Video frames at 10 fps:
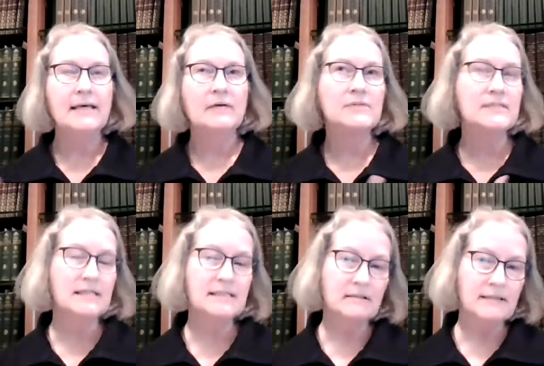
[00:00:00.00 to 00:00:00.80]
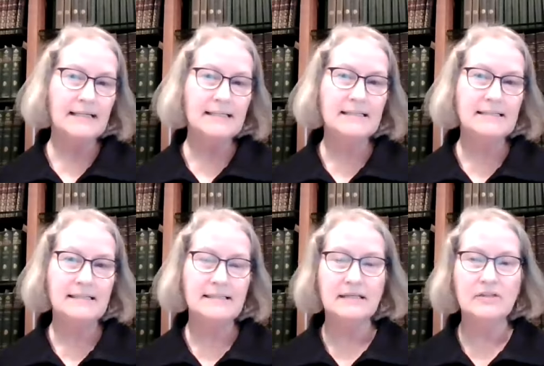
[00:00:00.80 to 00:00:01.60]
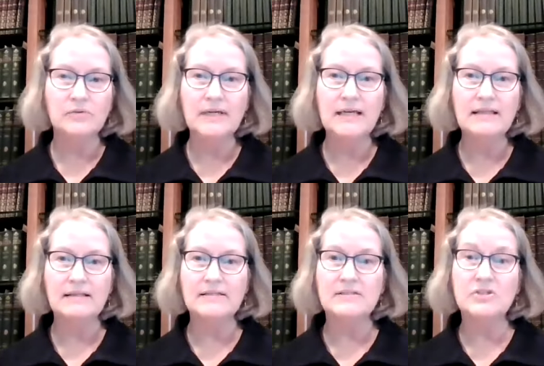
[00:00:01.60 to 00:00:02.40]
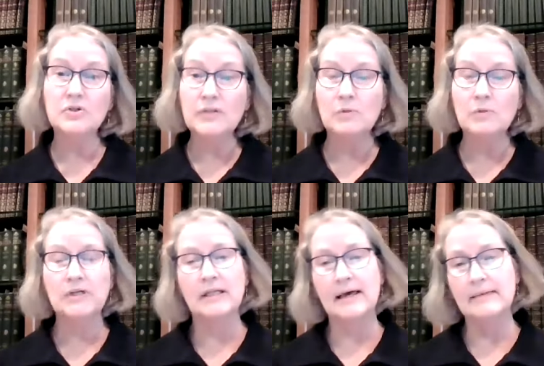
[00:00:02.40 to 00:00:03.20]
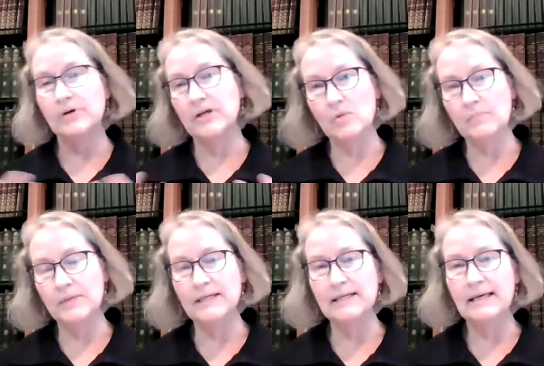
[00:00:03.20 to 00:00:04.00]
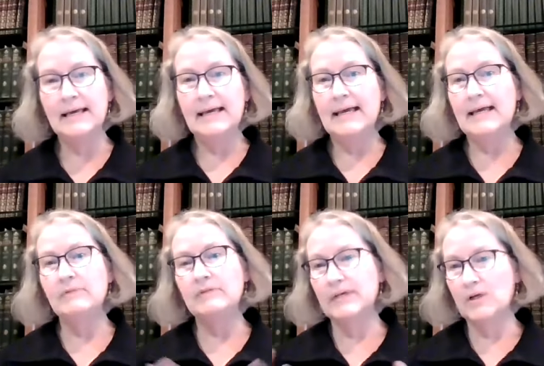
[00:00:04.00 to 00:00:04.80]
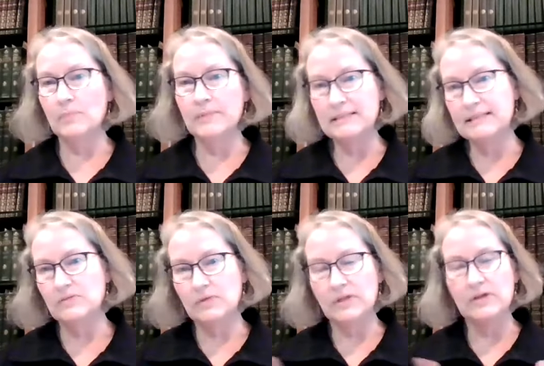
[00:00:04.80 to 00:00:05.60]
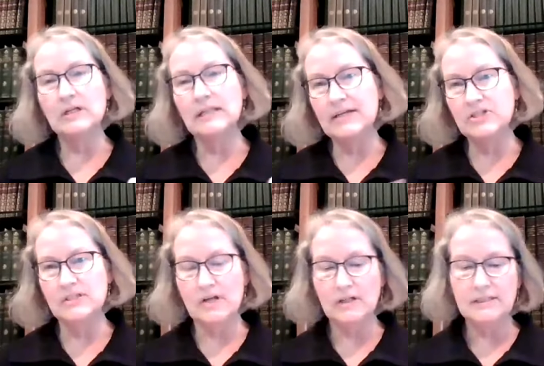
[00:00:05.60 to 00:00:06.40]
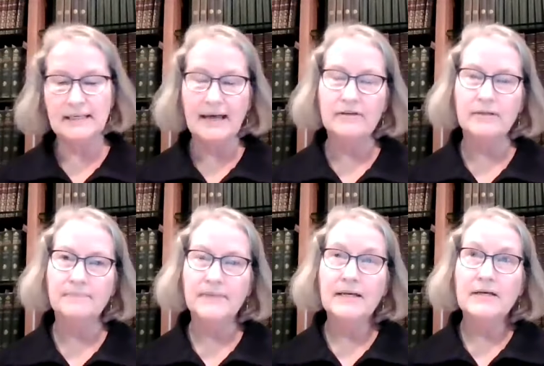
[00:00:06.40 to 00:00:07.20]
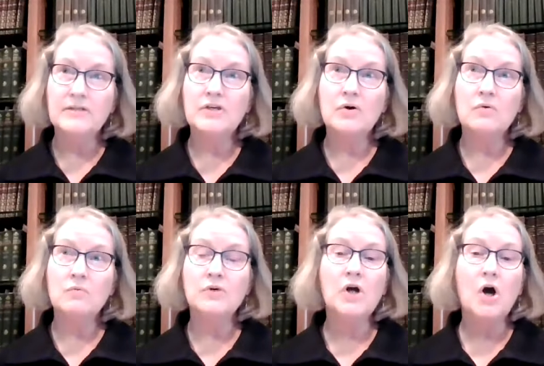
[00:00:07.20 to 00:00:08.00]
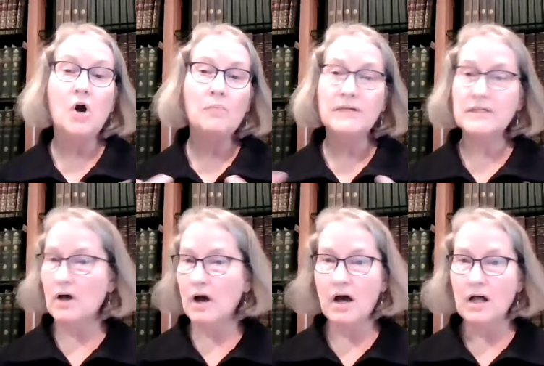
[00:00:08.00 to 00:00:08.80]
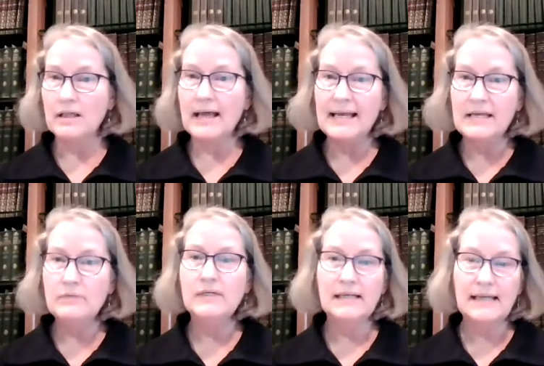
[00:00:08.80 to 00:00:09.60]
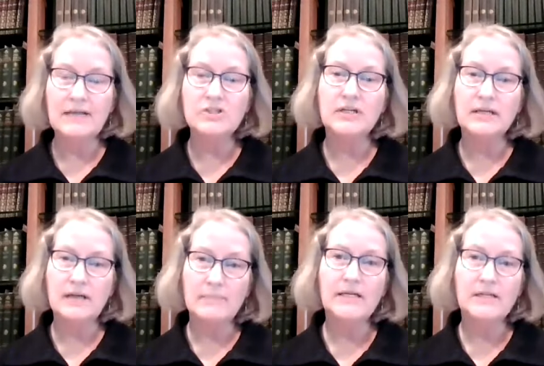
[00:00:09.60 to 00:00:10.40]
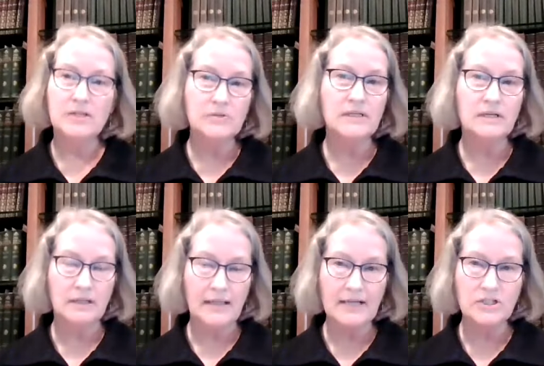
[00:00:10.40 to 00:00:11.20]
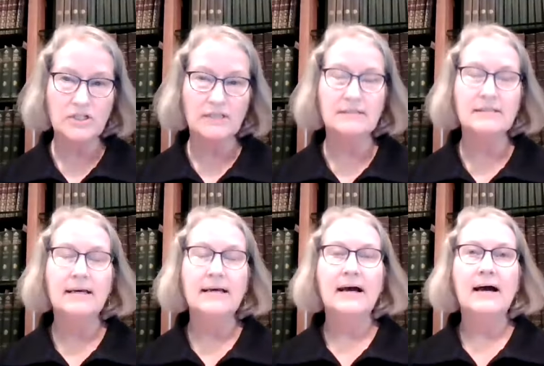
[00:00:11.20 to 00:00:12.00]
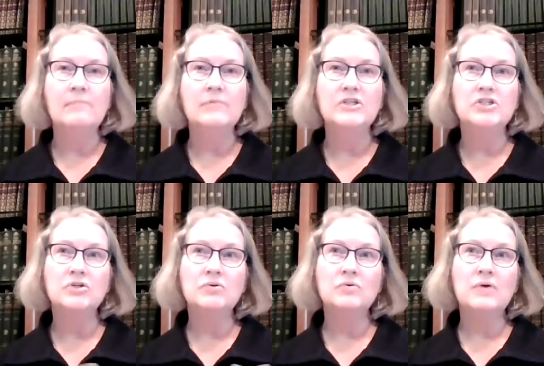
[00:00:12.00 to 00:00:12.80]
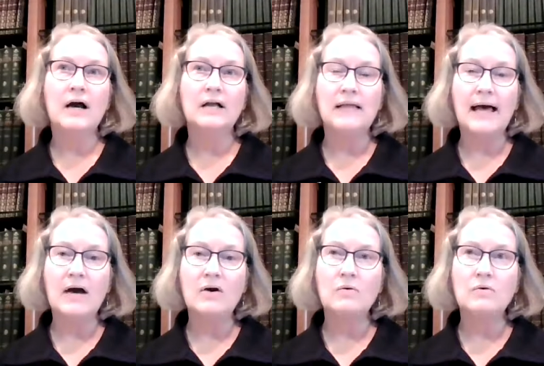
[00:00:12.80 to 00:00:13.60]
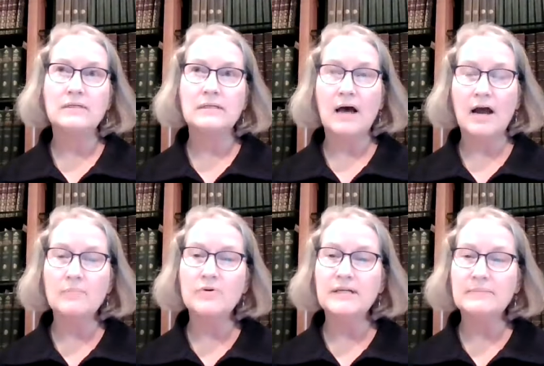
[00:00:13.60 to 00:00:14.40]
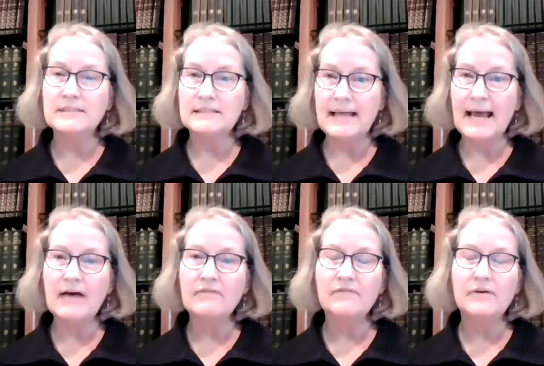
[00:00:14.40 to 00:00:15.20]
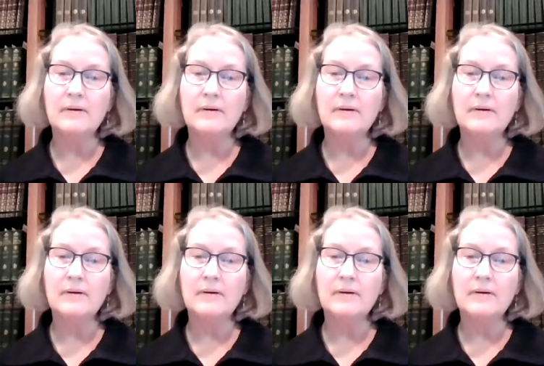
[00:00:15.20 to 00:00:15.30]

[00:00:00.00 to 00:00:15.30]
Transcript: It wasn't until nineteen sixty-three that the Sterling Morton Library opened, and we've been open since with our collections all together. So we're open to all. Anyone can actually come in and use the collections. Um, we do allow Arboretum staff,